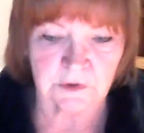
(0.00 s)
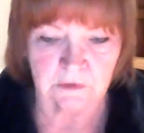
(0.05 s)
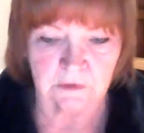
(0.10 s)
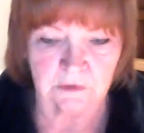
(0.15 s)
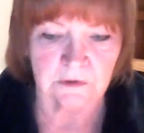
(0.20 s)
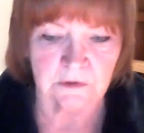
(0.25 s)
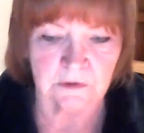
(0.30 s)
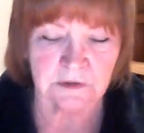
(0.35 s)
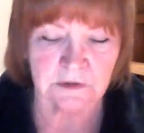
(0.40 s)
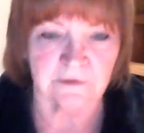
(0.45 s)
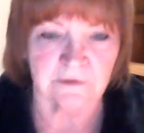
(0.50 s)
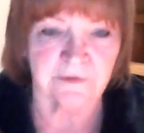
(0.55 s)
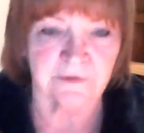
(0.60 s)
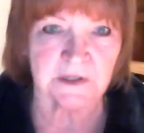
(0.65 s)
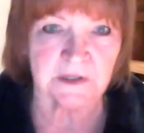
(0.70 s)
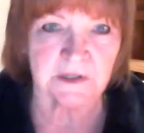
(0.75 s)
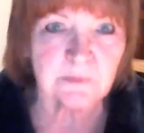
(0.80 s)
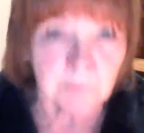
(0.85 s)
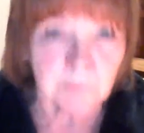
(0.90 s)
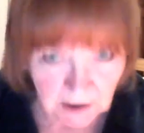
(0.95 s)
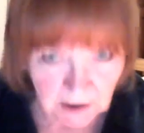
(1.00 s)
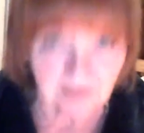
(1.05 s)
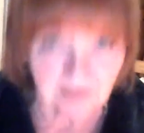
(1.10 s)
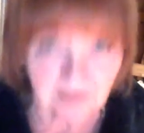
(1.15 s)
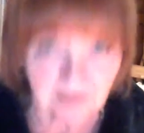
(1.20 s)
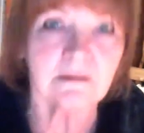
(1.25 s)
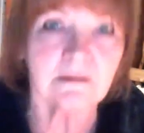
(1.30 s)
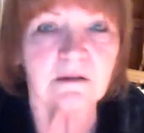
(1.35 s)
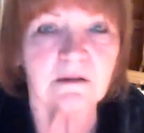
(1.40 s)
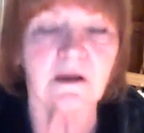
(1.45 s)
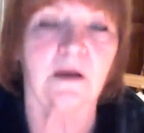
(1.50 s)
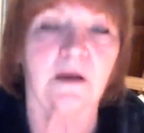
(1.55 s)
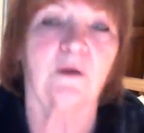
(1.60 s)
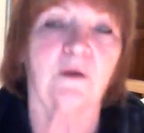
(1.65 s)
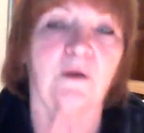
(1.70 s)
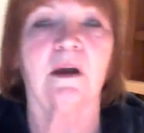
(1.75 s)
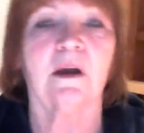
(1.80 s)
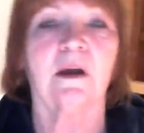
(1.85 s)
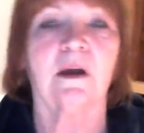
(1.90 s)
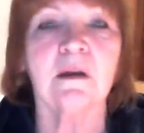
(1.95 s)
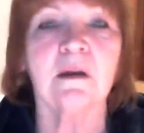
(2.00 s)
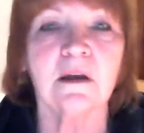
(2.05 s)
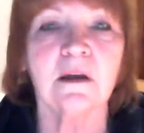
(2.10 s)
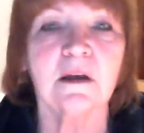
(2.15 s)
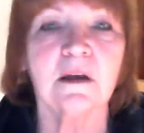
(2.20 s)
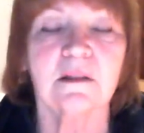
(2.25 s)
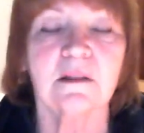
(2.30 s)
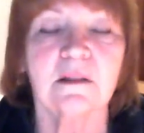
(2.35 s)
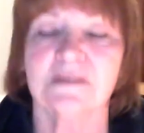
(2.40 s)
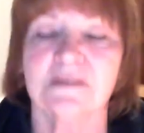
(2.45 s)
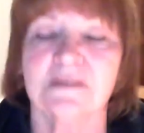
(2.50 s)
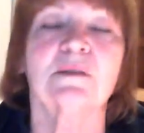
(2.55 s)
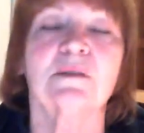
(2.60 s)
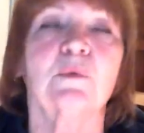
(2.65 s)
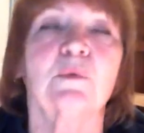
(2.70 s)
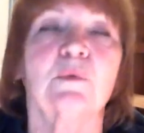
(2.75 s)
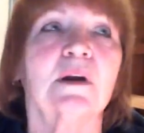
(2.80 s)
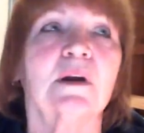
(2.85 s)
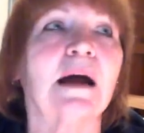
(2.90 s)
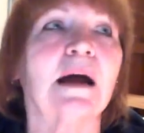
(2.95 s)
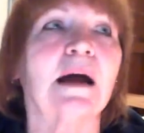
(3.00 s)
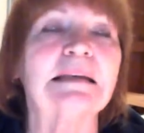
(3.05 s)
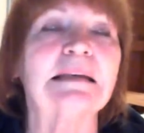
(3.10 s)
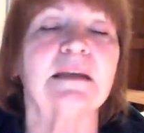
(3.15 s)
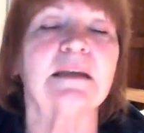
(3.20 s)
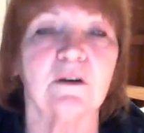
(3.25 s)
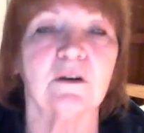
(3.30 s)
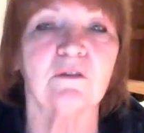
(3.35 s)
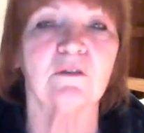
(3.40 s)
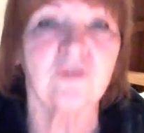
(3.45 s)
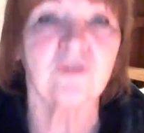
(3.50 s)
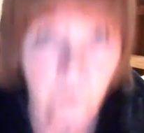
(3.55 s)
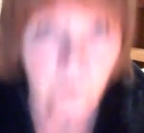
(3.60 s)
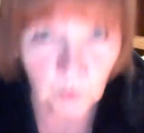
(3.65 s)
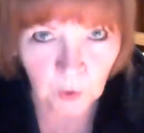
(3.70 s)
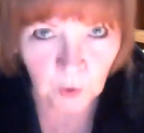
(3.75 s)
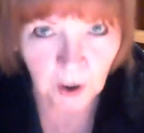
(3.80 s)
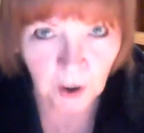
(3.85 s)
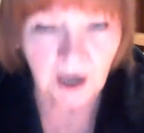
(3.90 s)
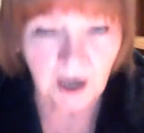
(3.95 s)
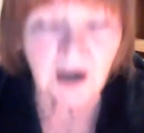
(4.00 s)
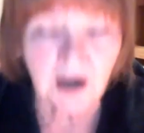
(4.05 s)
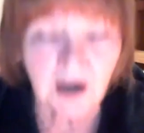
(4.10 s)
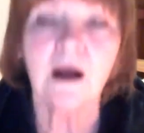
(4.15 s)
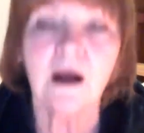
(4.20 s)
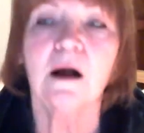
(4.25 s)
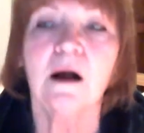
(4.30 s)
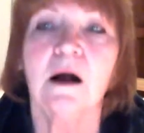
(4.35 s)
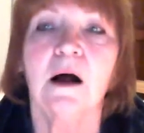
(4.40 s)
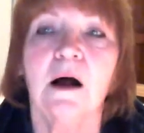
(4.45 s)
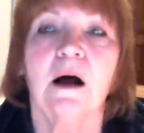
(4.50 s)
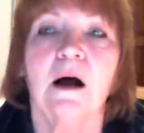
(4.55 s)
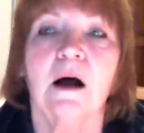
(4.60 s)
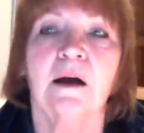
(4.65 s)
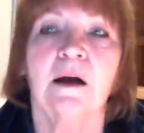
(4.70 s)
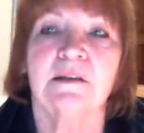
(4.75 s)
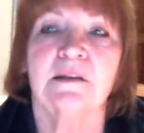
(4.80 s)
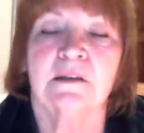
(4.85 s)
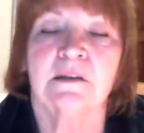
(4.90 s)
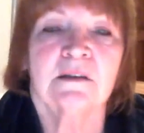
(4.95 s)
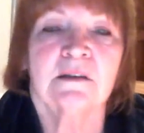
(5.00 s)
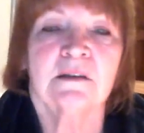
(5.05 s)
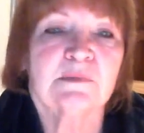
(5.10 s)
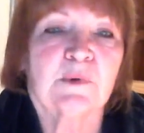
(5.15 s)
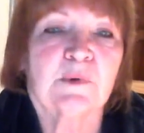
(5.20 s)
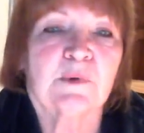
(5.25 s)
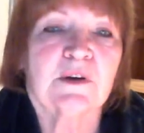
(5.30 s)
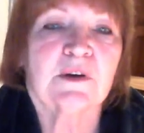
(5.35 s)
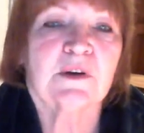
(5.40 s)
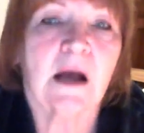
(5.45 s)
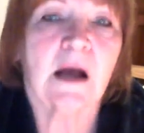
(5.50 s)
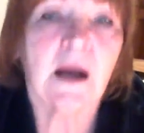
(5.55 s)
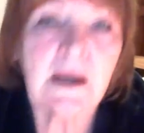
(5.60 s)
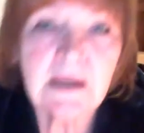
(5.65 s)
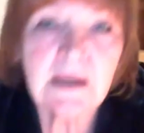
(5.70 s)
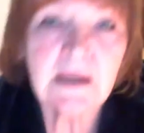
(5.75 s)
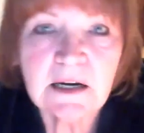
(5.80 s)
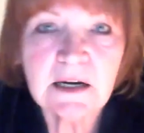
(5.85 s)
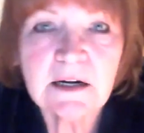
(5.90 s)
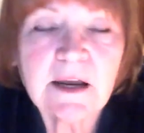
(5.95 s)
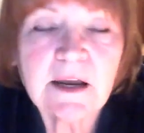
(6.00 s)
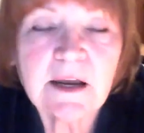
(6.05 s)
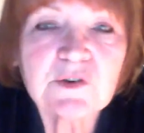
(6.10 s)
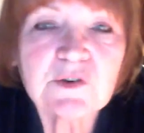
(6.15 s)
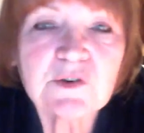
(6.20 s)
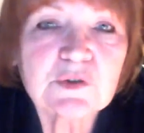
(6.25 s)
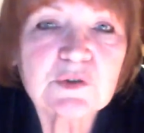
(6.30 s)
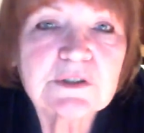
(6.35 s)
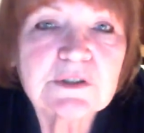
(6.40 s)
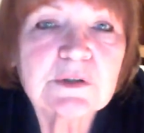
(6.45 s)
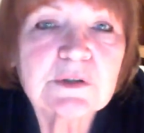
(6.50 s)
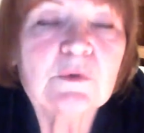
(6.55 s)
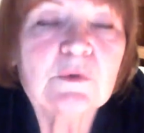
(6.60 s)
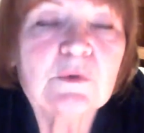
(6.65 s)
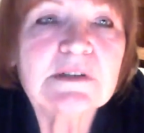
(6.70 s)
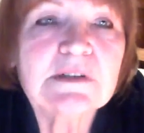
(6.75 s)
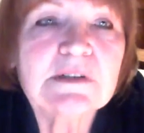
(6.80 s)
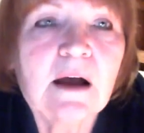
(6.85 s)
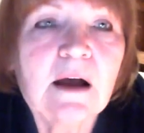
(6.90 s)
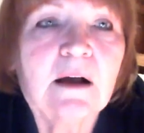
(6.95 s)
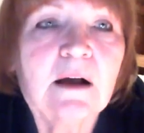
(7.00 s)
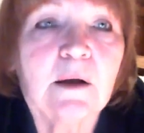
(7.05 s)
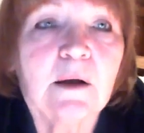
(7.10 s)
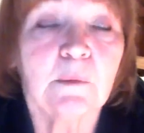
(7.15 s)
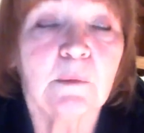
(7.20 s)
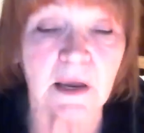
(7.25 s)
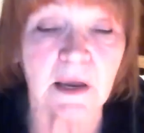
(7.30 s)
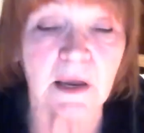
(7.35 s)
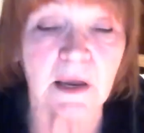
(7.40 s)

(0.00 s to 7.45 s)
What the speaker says: fix me, okay? This is what I did it for. I did this because I needed extra tools. And